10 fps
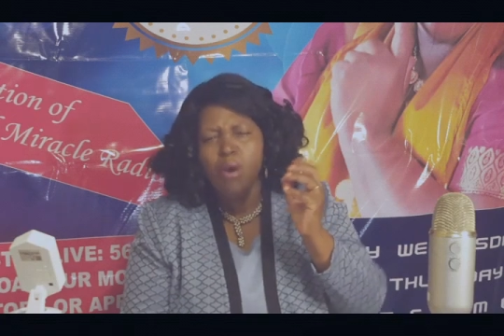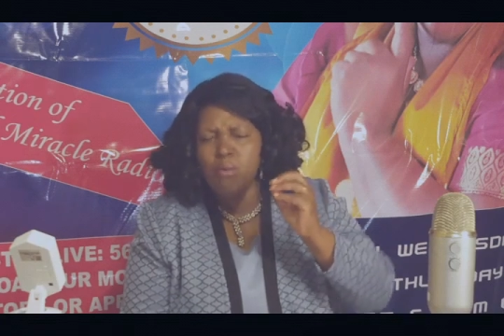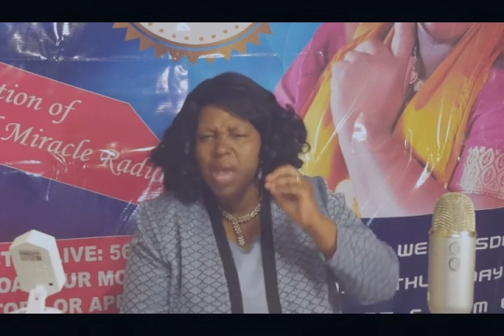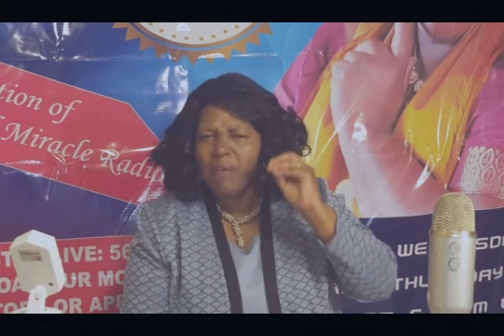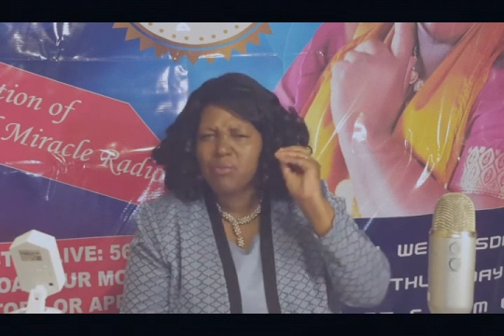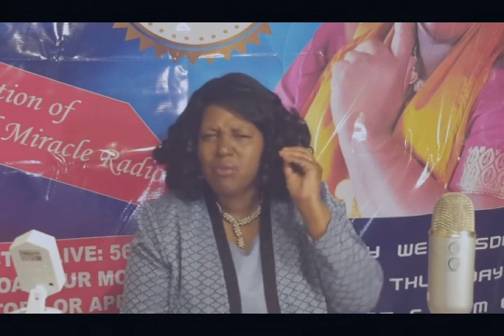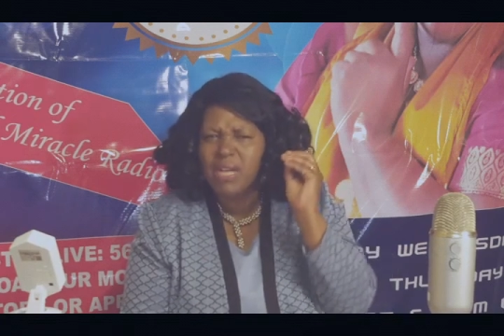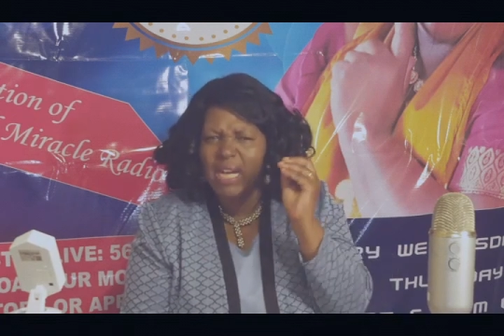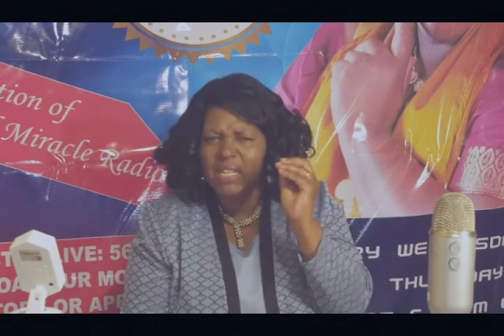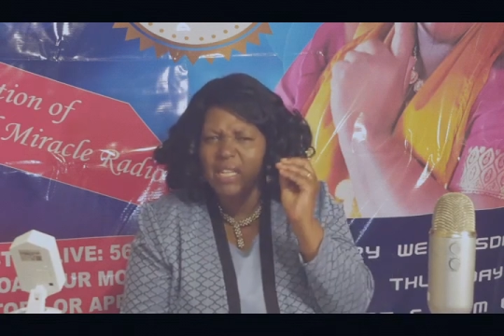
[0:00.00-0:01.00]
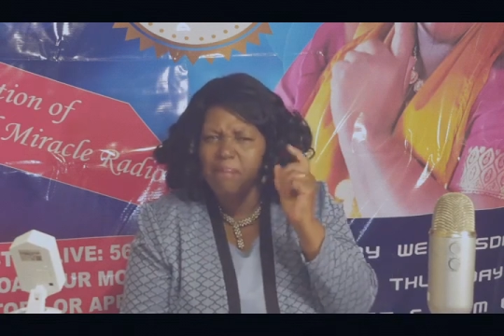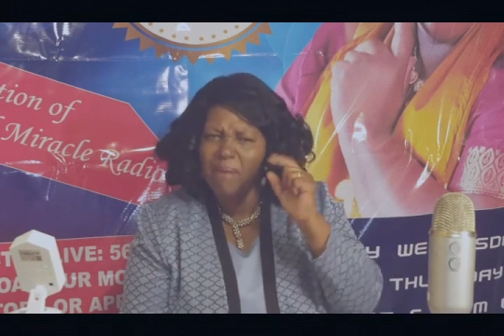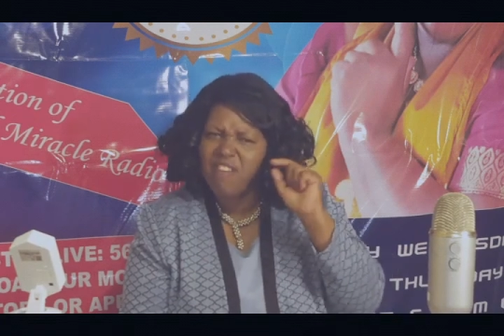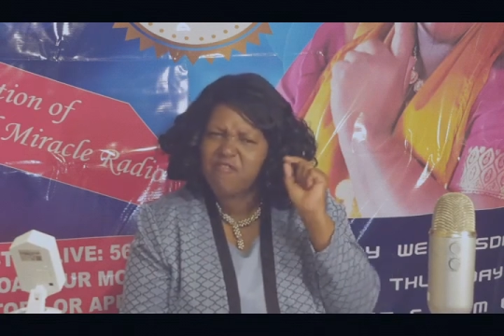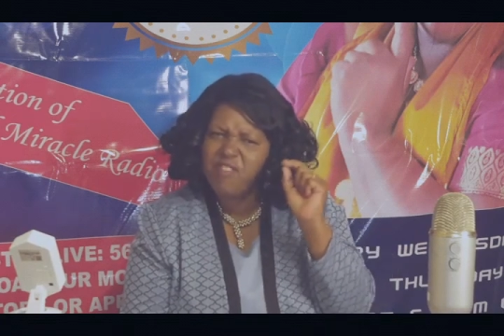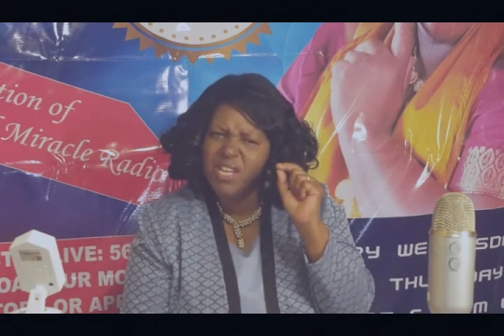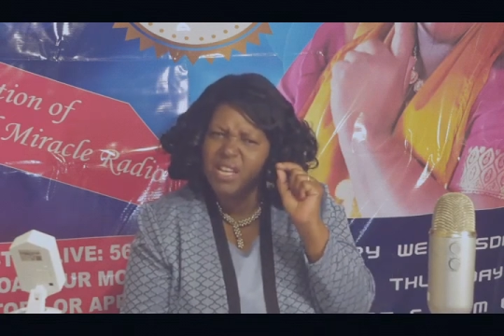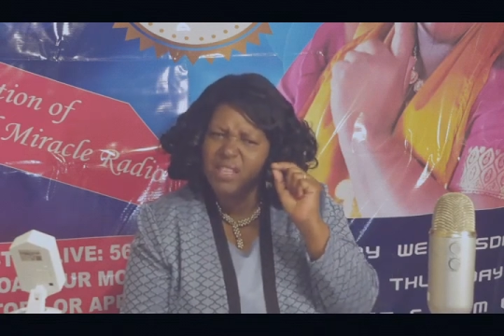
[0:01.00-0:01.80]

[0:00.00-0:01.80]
We have to guard them by feeding